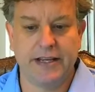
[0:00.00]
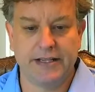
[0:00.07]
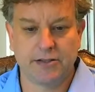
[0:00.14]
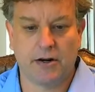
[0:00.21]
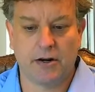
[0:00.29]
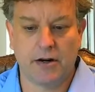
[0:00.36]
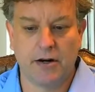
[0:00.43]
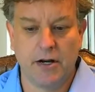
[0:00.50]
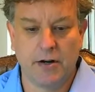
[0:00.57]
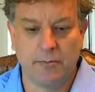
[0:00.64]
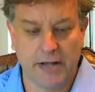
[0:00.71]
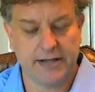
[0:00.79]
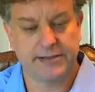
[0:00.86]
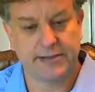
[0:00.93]
these are
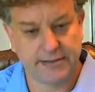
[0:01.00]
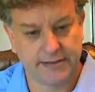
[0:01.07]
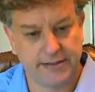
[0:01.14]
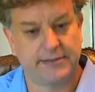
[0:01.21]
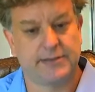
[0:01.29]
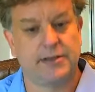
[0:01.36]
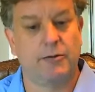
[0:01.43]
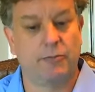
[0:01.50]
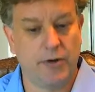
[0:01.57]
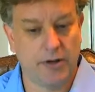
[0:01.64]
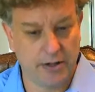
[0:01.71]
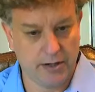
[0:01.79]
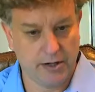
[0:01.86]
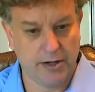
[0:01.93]
blastocysts that
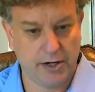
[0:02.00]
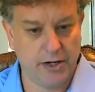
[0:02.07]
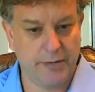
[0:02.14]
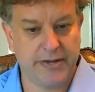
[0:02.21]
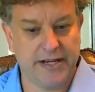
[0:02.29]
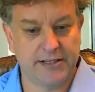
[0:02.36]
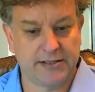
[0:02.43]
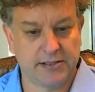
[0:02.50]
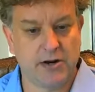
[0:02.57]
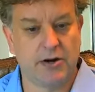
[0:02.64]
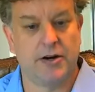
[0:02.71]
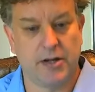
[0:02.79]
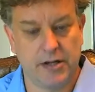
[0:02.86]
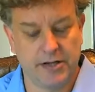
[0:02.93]
were going to be
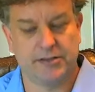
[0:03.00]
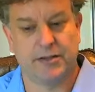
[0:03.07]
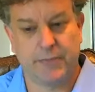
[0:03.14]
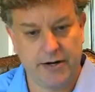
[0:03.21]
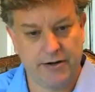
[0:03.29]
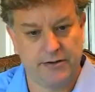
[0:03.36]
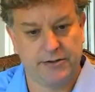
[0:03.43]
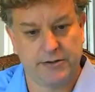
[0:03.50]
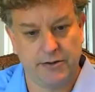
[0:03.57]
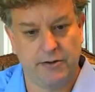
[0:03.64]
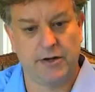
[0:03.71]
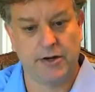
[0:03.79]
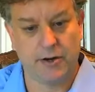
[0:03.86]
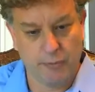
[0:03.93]
discarded because the parents
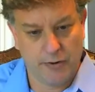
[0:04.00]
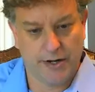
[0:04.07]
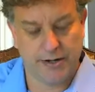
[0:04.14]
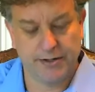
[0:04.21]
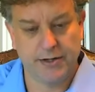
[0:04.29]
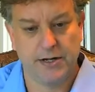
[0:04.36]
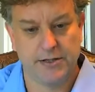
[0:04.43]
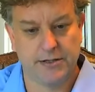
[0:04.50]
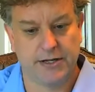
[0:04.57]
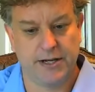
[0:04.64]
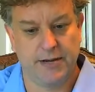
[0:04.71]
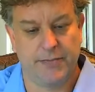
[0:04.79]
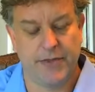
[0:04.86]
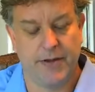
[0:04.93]
no longer wanted
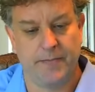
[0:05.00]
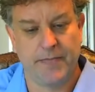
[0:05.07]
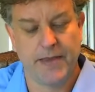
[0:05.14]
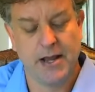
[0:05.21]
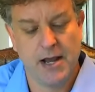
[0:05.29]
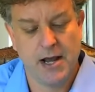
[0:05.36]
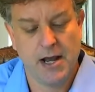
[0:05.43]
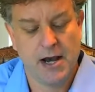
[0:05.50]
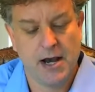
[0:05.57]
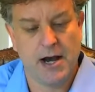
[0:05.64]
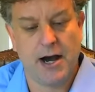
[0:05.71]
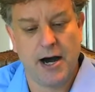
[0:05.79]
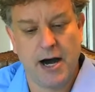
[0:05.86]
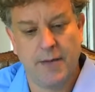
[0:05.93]
to keep
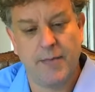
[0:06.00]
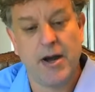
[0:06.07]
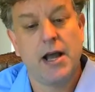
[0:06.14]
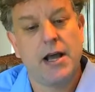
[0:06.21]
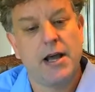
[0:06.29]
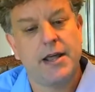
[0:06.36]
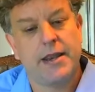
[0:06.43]
them.